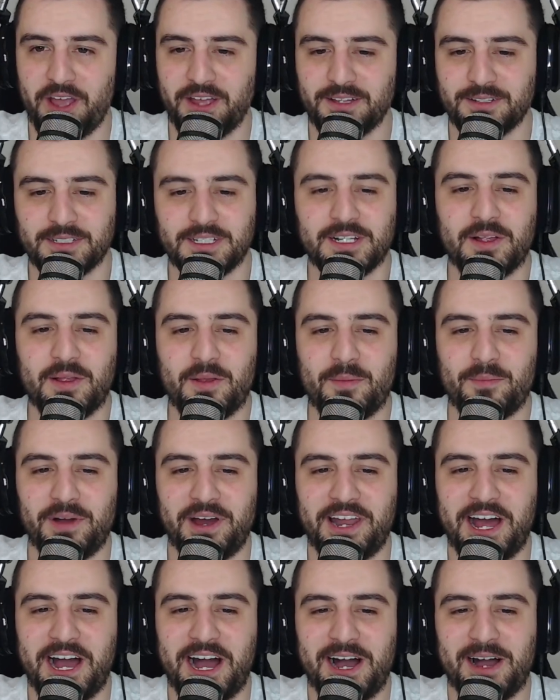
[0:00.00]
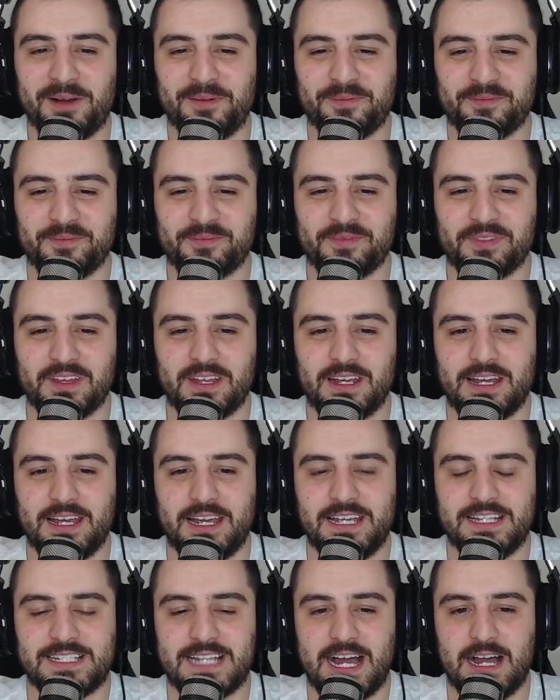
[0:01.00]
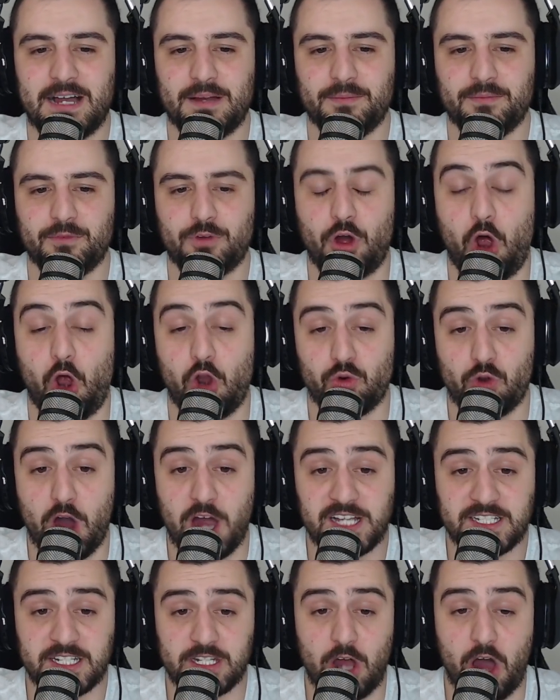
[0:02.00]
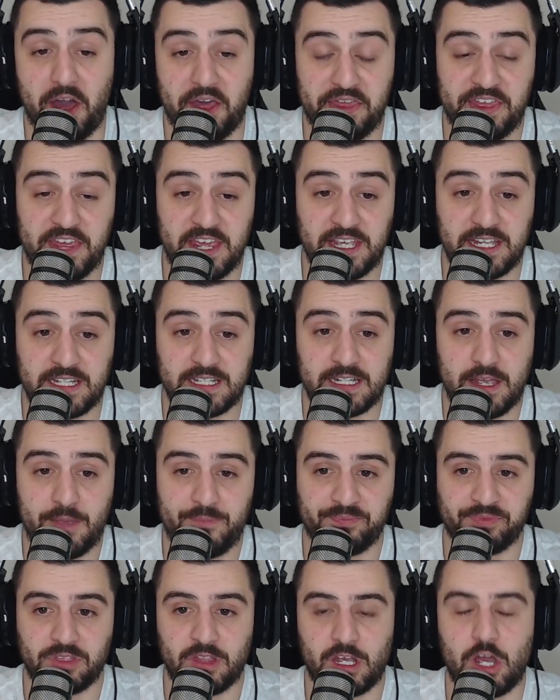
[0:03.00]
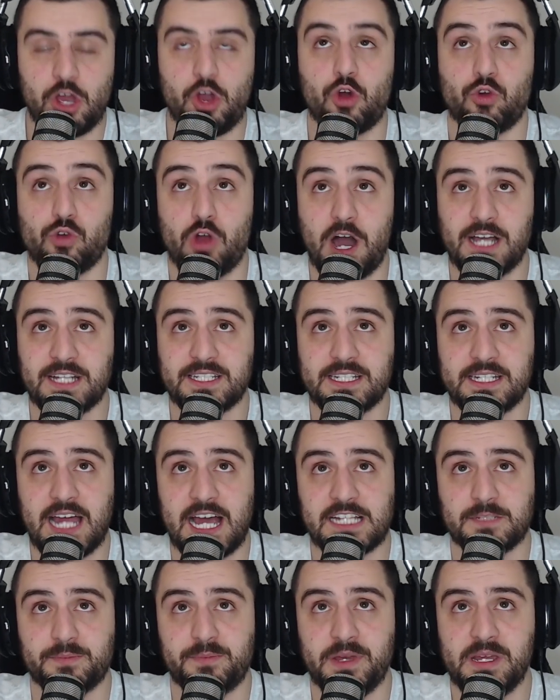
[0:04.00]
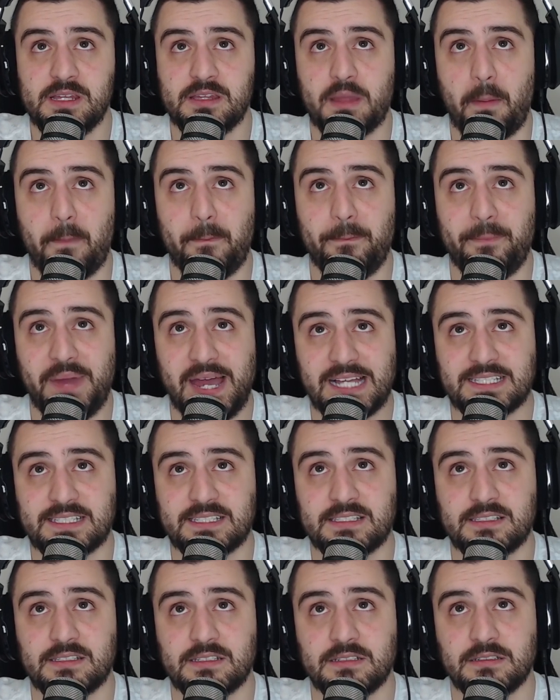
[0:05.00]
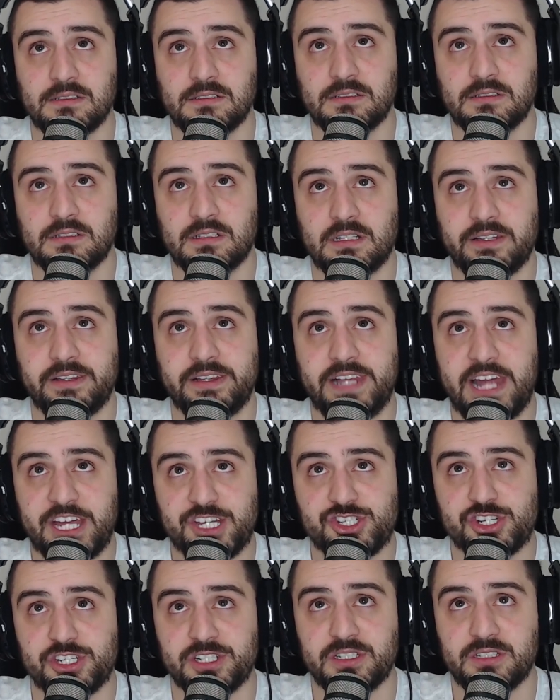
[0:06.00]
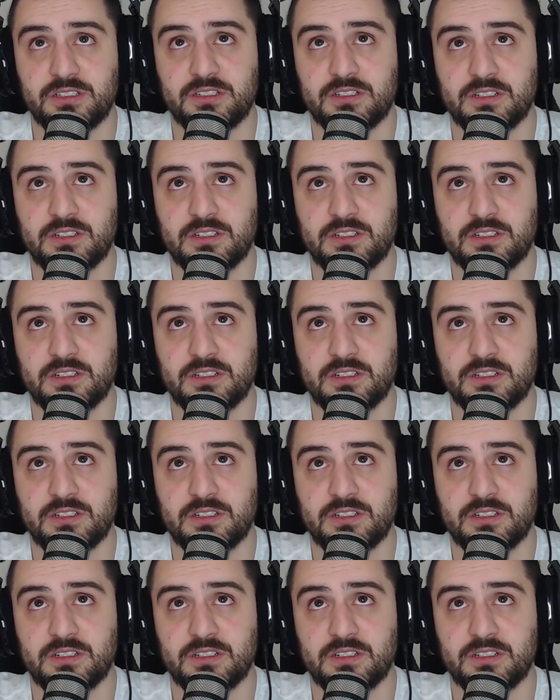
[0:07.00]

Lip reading: But he's Horizon. I think Horizon has been the best legend